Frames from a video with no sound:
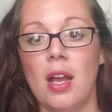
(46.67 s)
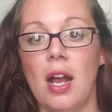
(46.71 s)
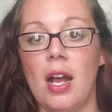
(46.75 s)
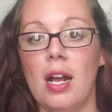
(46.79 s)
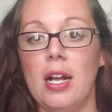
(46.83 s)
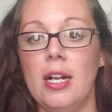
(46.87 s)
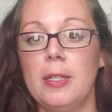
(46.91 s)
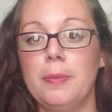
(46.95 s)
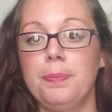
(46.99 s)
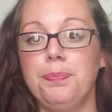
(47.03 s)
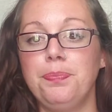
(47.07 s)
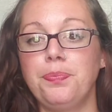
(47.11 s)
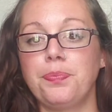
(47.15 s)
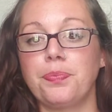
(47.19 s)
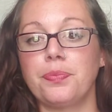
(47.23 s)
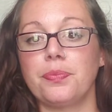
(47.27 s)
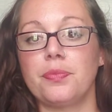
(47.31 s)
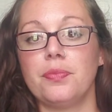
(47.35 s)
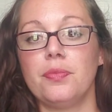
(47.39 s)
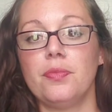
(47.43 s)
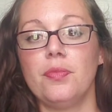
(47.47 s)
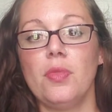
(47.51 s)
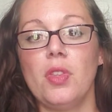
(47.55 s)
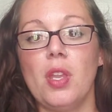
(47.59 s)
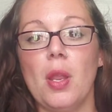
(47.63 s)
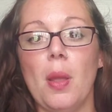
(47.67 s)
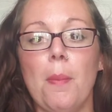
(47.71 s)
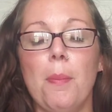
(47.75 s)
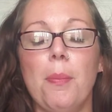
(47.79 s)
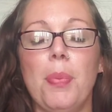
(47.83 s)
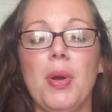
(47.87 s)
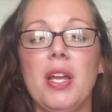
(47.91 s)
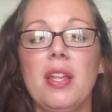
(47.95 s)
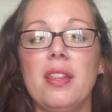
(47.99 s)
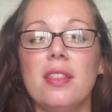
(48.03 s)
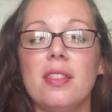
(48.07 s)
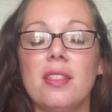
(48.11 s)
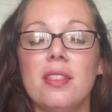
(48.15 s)

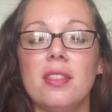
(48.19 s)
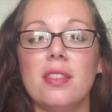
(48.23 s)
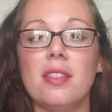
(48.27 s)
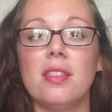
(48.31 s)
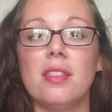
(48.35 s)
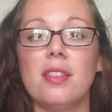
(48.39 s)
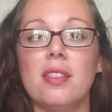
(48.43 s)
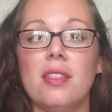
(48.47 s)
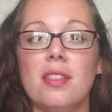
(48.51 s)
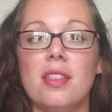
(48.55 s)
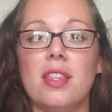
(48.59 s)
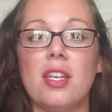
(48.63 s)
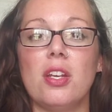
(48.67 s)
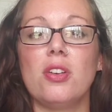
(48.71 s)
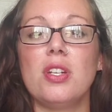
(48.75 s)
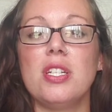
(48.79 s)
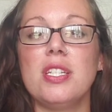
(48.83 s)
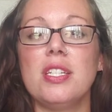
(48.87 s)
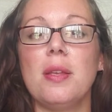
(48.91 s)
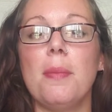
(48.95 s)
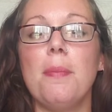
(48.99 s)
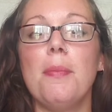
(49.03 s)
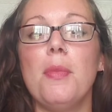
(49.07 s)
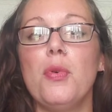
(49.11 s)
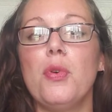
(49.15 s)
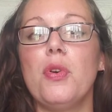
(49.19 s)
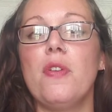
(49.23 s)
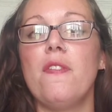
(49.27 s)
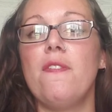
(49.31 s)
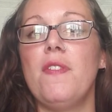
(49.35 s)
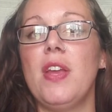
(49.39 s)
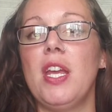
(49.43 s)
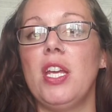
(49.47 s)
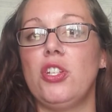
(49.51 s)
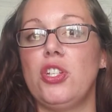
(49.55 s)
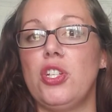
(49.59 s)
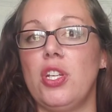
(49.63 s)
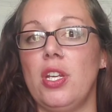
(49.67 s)
But there is some
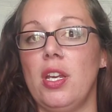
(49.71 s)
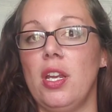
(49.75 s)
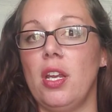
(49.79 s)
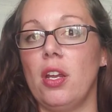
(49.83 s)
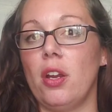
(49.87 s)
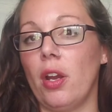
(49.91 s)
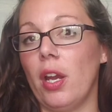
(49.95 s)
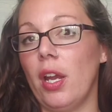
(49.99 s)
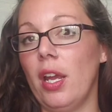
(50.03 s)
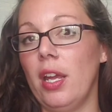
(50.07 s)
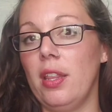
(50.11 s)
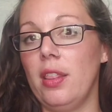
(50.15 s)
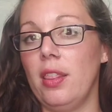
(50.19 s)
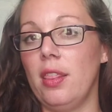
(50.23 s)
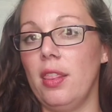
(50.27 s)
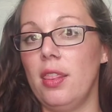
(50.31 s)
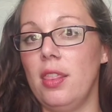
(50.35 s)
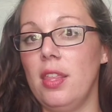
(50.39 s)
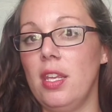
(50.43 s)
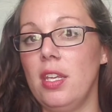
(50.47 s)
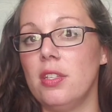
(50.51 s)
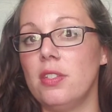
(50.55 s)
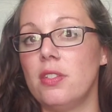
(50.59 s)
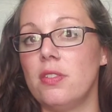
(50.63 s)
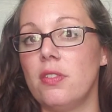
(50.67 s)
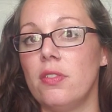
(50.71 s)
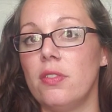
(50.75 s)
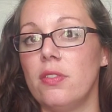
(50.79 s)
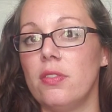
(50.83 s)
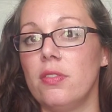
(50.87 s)
motivation here in this